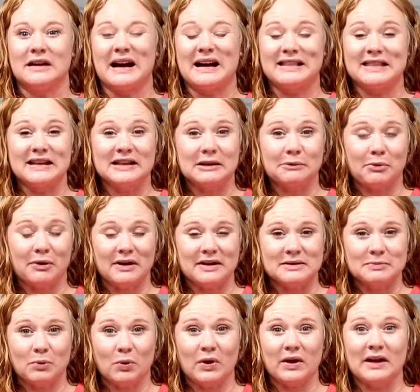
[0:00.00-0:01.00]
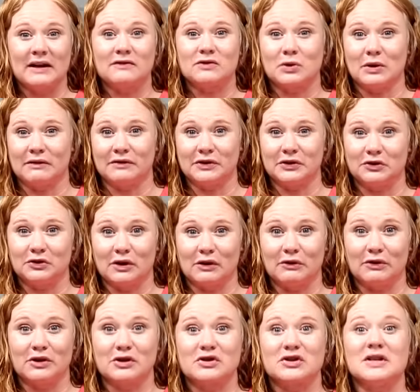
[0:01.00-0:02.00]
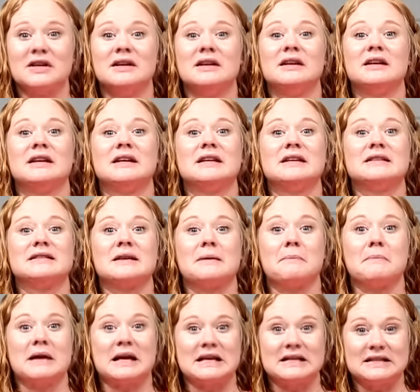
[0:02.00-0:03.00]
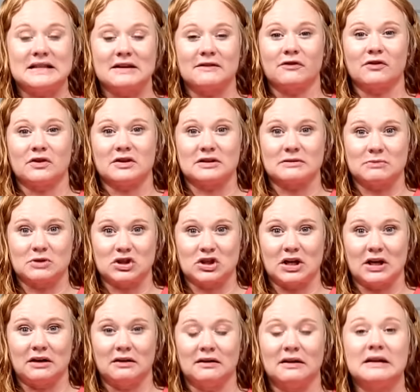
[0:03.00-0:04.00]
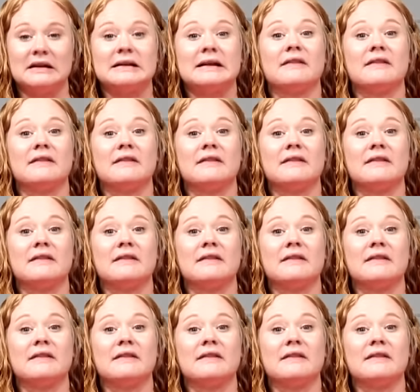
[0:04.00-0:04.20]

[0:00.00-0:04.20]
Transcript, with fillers: I think the price point of twelve hundred dollars is amazing for this machine.